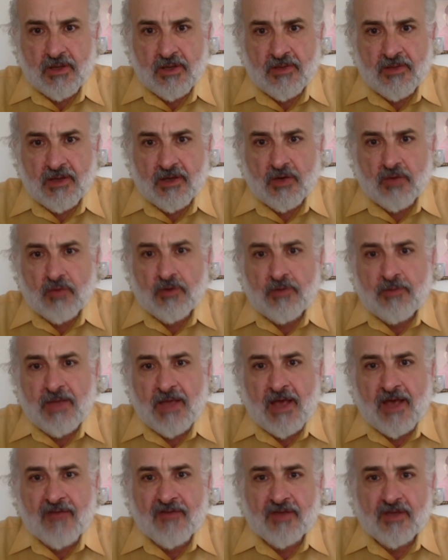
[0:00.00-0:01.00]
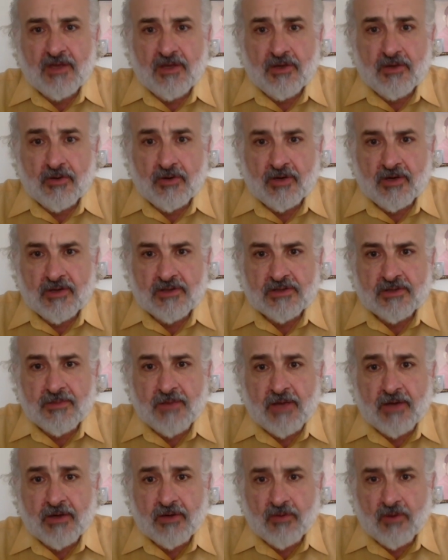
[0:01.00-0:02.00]
that it would be having hearings
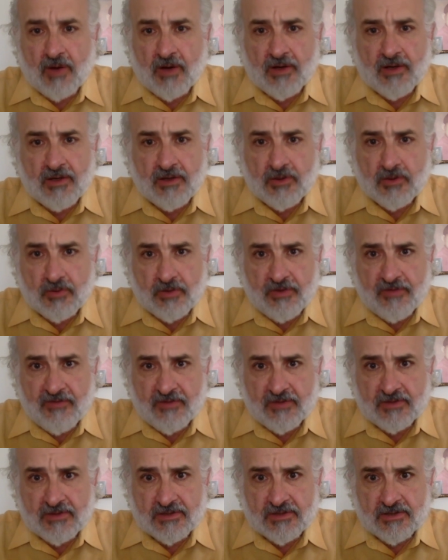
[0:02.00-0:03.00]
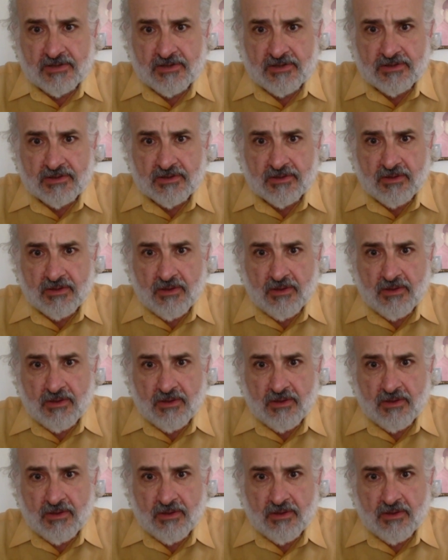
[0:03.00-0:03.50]
about Iranian grievances